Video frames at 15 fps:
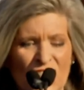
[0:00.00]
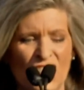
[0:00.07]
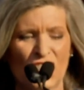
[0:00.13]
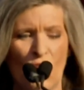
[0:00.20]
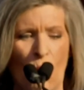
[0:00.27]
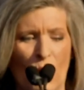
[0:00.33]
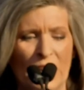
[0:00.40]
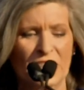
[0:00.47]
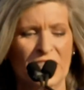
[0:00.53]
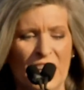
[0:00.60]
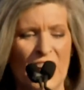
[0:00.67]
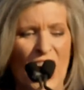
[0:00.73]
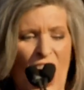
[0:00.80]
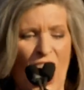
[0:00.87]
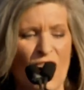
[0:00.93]
short
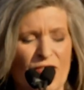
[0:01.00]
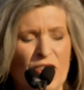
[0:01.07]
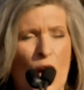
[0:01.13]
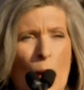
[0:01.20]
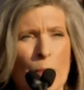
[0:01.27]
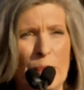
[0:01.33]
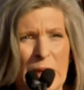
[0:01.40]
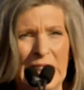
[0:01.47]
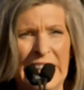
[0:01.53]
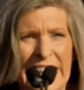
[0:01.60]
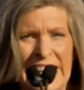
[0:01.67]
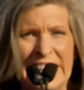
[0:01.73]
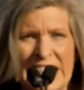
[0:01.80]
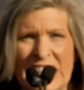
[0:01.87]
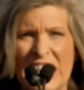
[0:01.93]
of
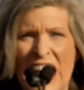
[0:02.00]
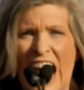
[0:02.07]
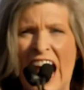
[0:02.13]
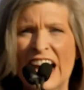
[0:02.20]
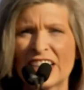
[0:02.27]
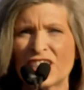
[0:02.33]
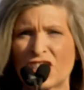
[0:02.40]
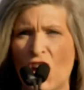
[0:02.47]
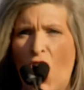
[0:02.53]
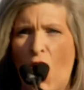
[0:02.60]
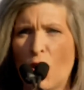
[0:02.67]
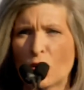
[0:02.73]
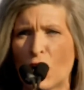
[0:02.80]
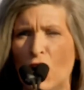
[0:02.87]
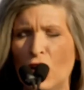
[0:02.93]
complete and
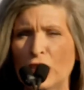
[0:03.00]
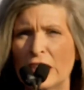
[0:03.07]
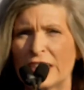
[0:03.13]
total